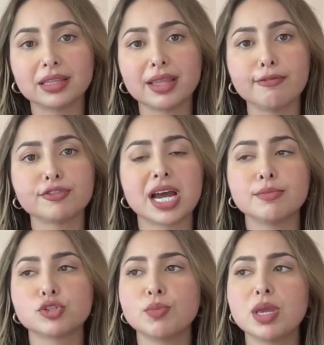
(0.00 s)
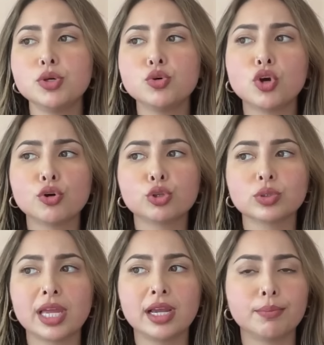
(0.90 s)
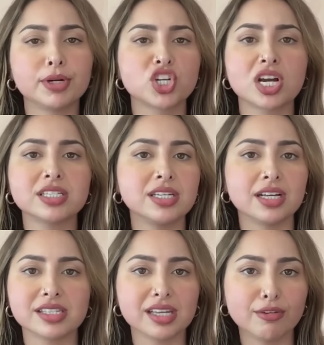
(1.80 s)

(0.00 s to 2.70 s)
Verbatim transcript: lifetime so maybe you go through like a bachata dancing